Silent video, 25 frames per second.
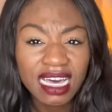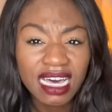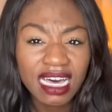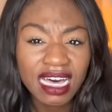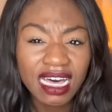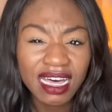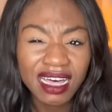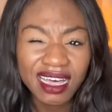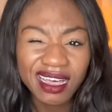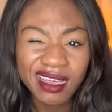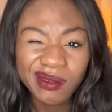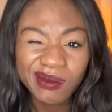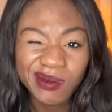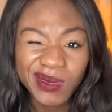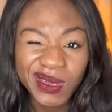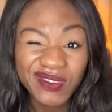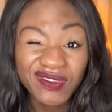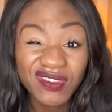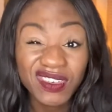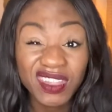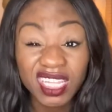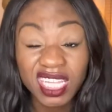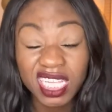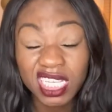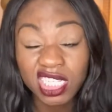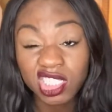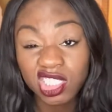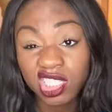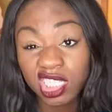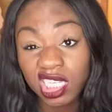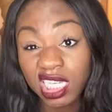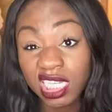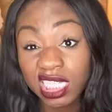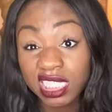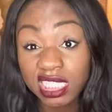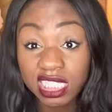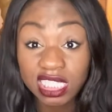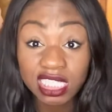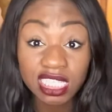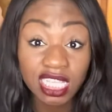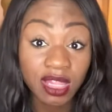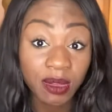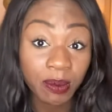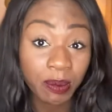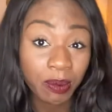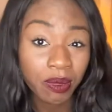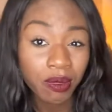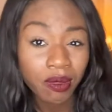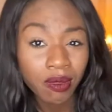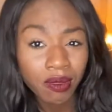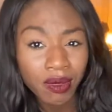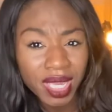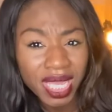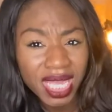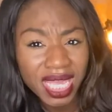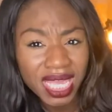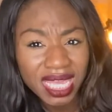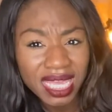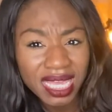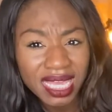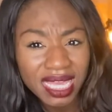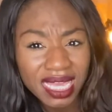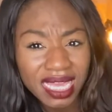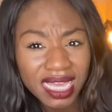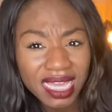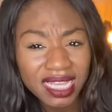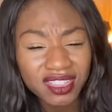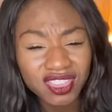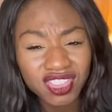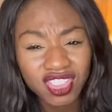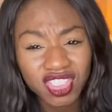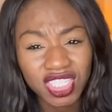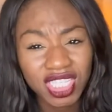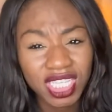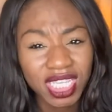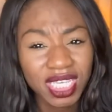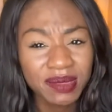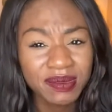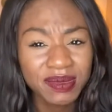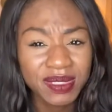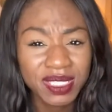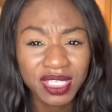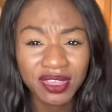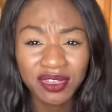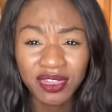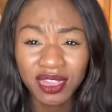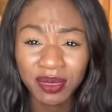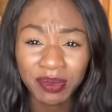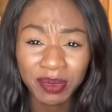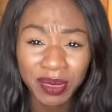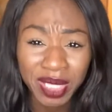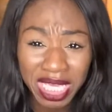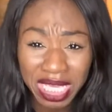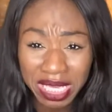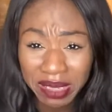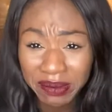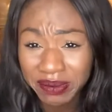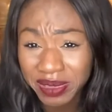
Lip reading: I feel like she gets to the point and she gives you the meat and